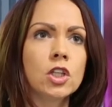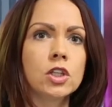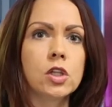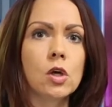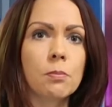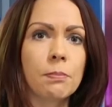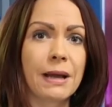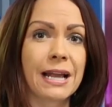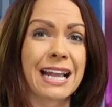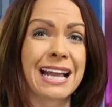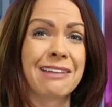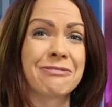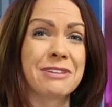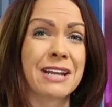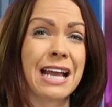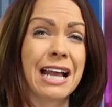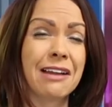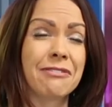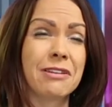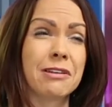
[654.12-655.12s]
look back after
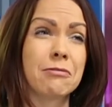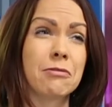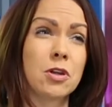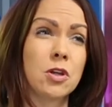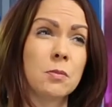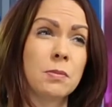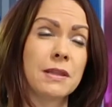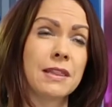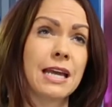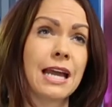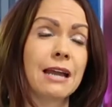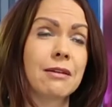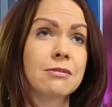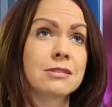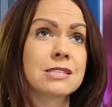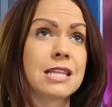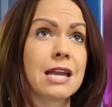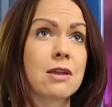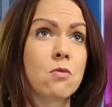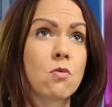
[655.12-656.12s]
having Ruby that I
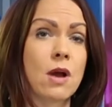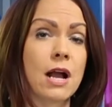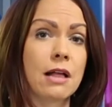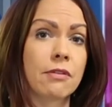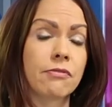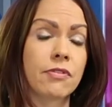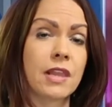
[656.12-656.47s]
was like, wow,